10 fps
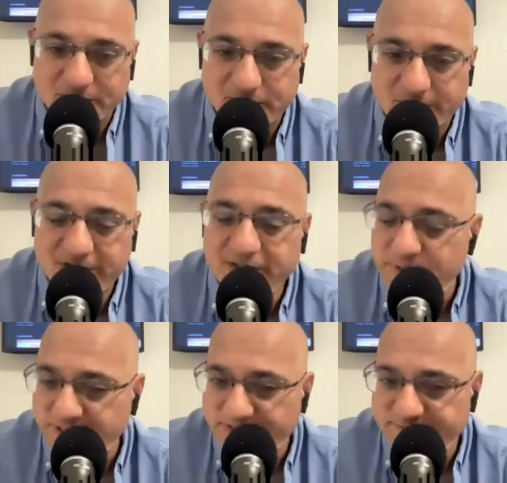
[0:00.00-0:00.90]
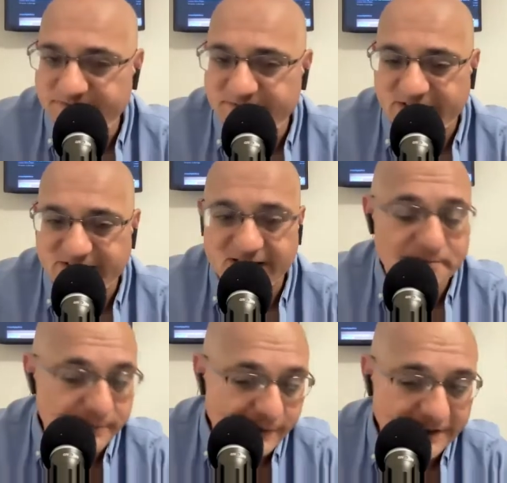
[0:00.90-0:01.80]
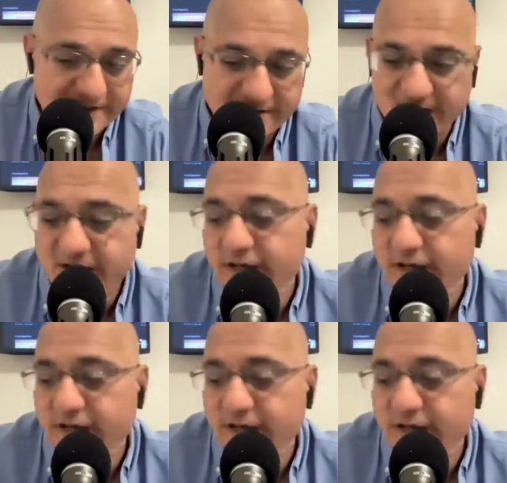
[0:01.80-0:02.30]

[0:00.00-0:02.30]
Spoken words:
about creative things like books,